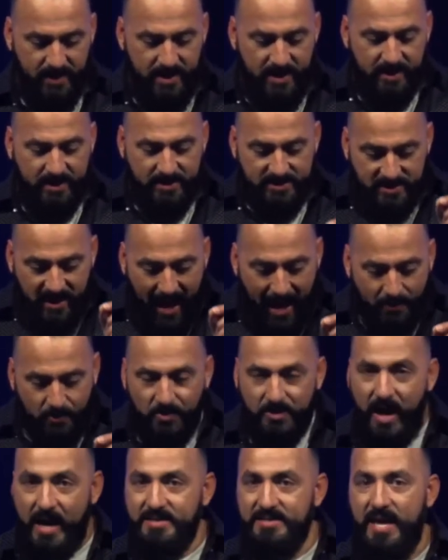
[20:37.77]
Because God
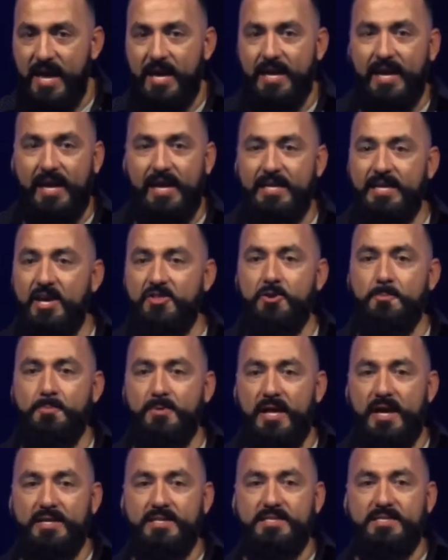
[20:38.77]
will not take any other
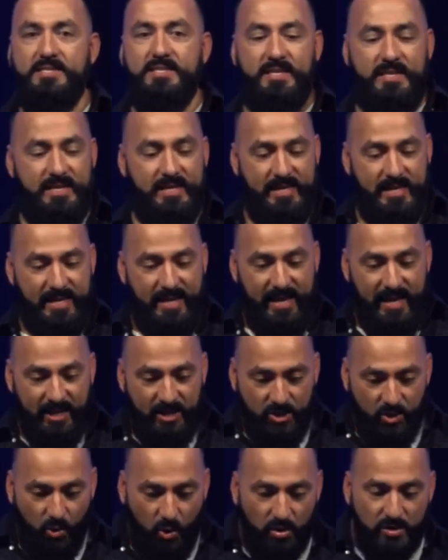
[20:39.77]
place
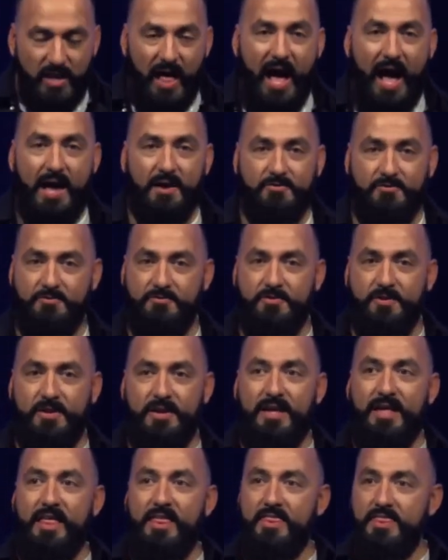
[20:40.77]
in your life
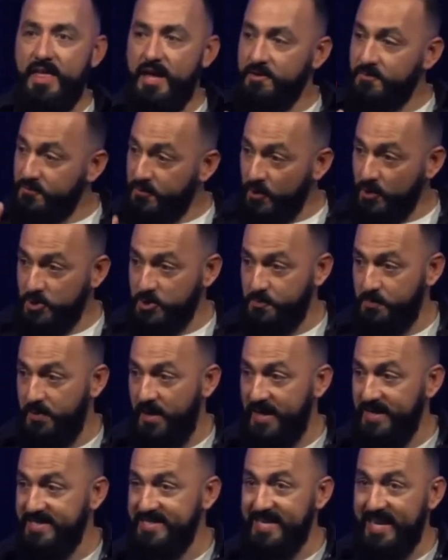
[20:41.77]
than first
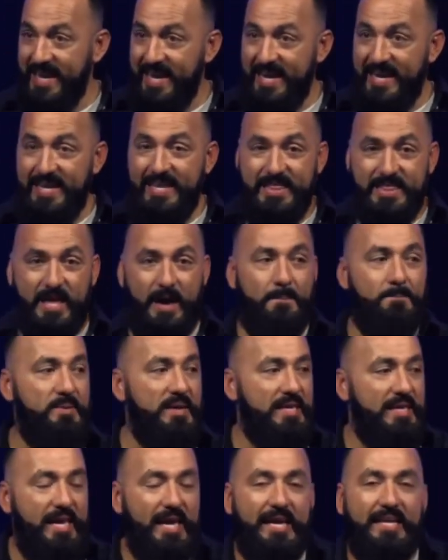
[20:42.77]
place. In the
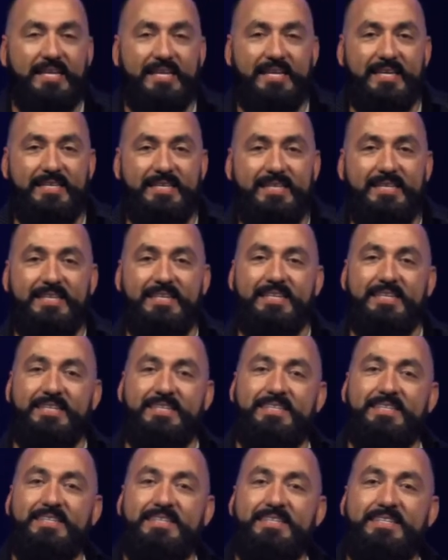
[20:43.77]
beginning,
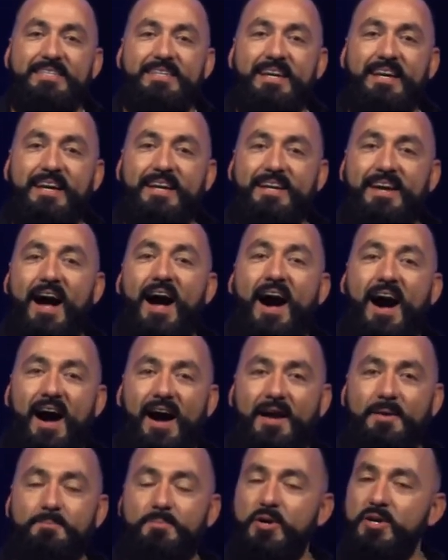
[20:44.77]
God.
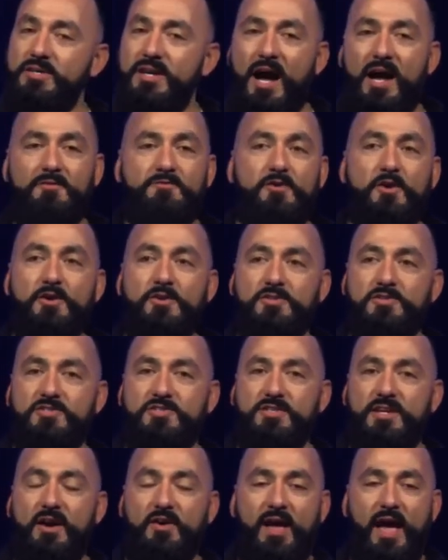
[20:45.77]
Put God
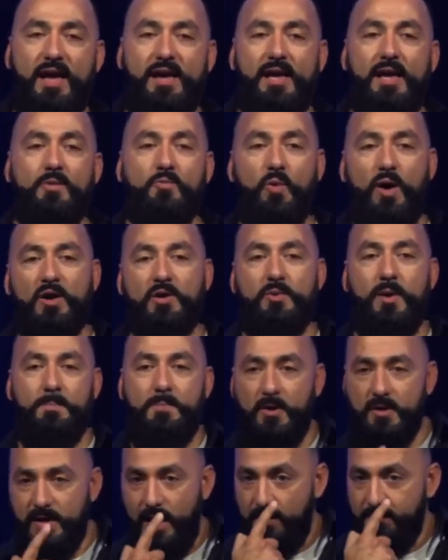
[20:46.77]
first. Okay, and where do we
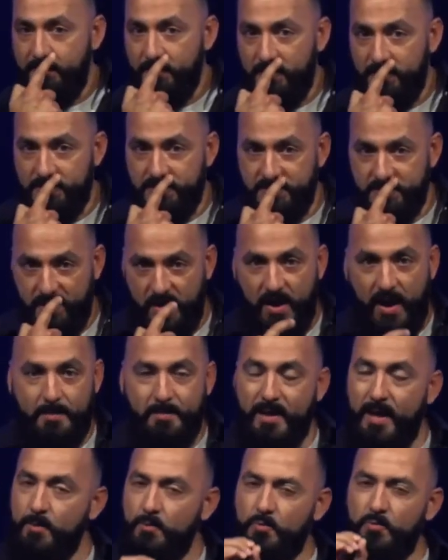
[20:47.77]
put God first? All right, let
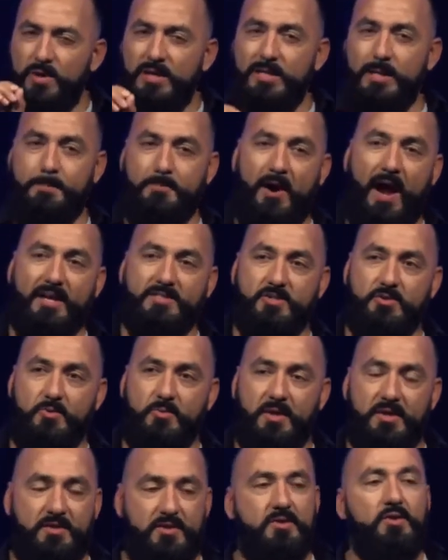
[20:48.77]
me get really practical
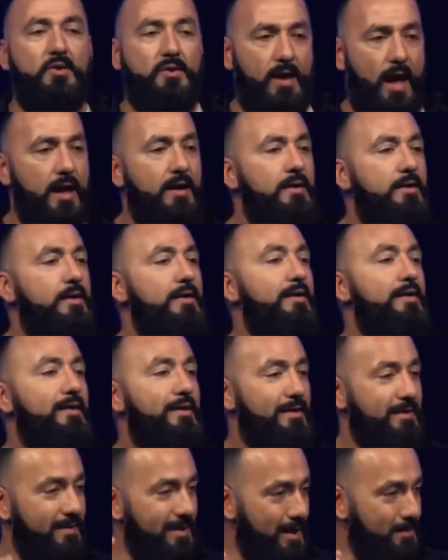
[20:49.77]
with you, okay?
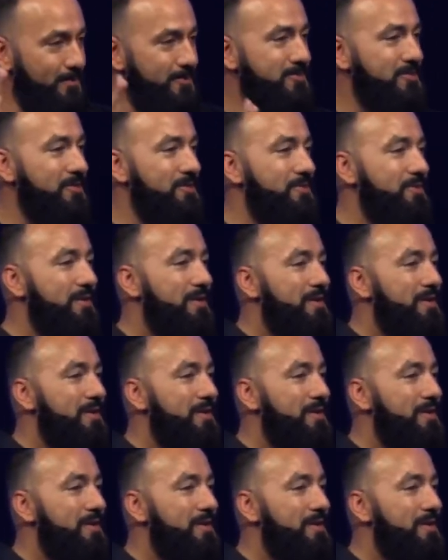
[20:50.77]
Number two,